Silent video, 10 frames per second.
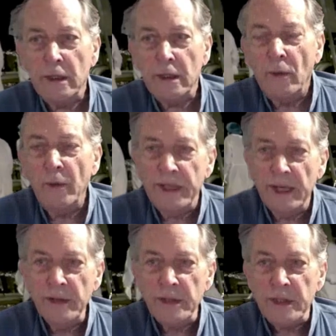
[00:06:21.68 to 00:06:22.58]
What we
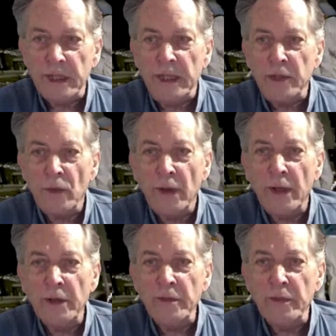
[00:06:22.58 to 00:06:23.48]
don't see is what
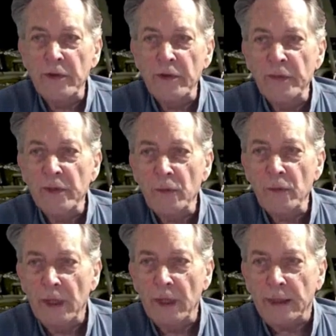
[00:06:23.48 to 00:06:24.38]
those improvements
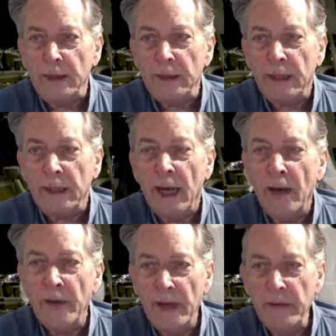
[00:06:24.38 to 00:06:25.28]
were and
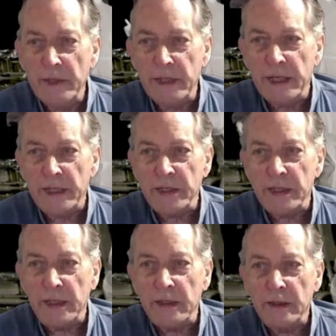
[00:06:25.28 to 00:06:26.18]
how they were
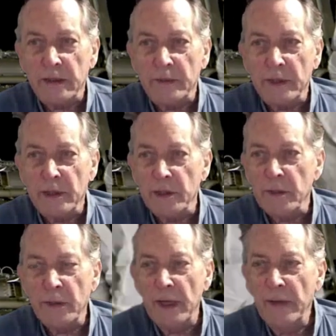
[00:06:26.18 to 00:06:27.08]
tested, because there
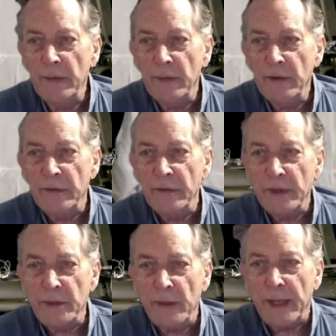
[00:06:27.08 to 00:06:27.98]
were no
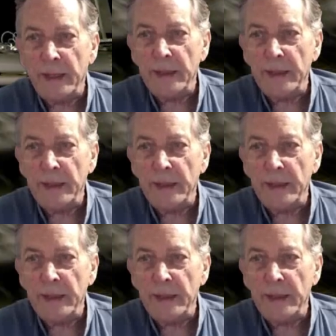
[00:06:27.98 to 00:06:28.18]
improvements made.